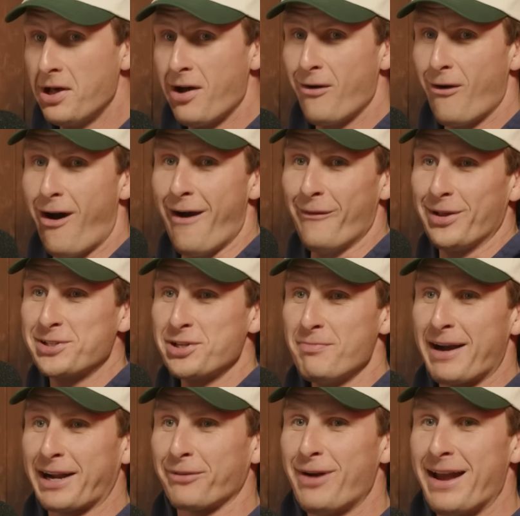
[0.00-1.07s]
All right, let's not
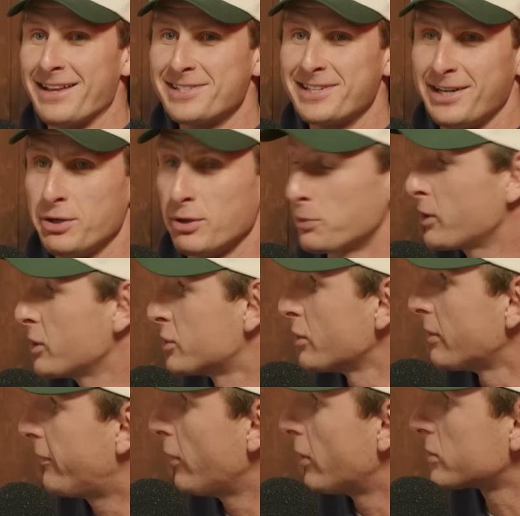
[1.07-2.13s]
muck around. Let's get into it. We're going to do
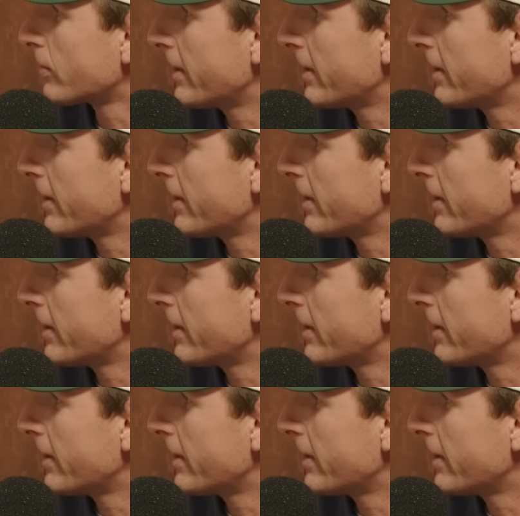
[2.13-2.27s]
the first